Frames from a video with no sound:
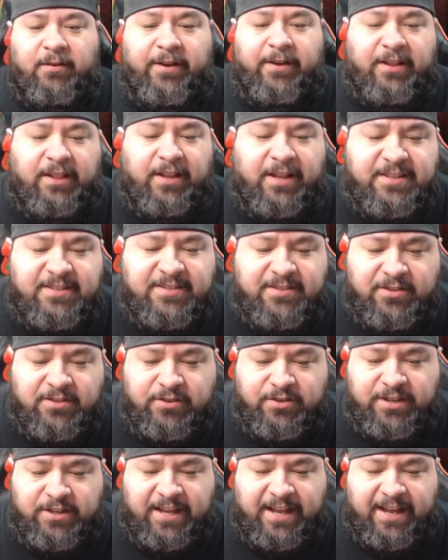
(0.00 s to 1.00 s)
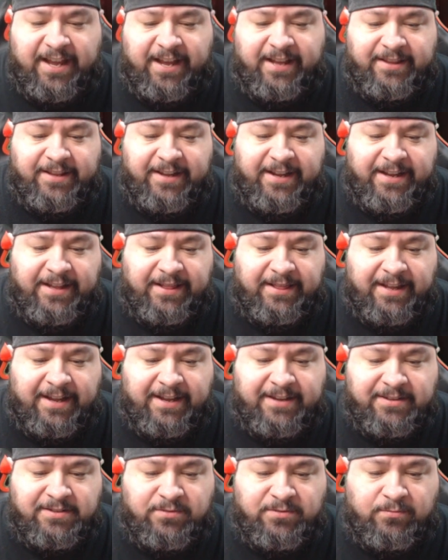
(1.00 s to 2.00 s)
right, let's look at a
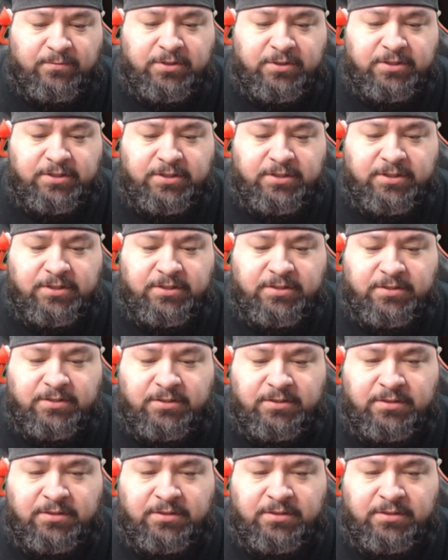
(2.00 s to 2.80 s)
last one.